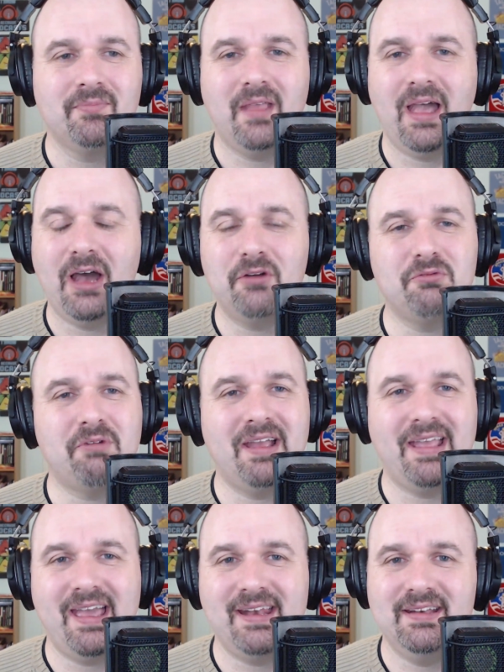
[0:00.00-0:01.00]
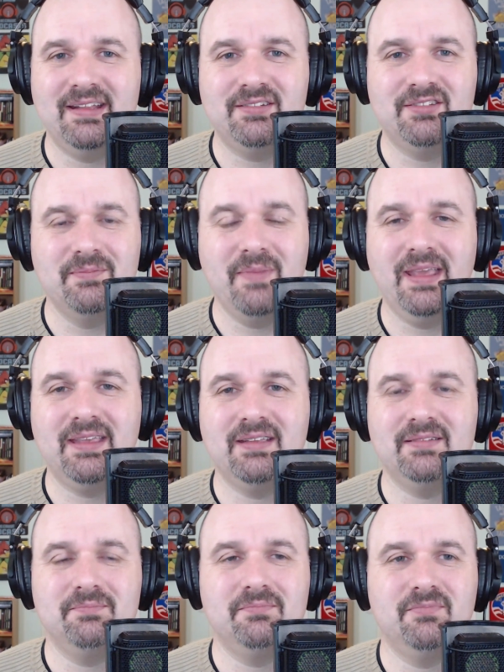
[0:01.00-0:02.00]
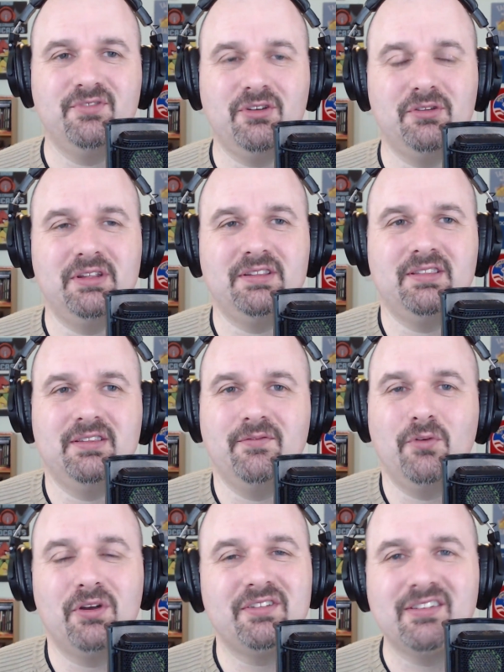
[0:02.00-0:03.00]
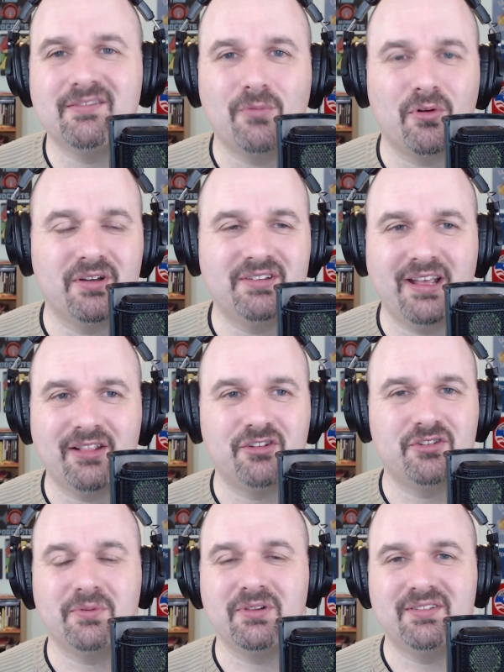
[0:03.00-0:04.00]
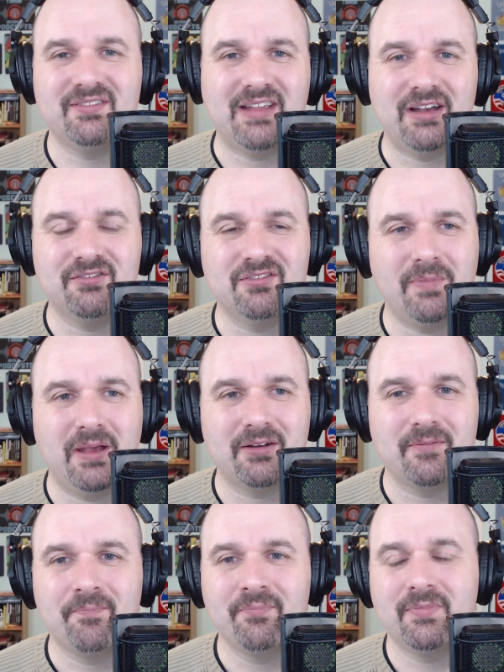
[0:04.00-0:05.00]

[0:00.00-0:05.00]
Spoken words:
How do I edit it to make it so that the voice is more intelligible and sounds better?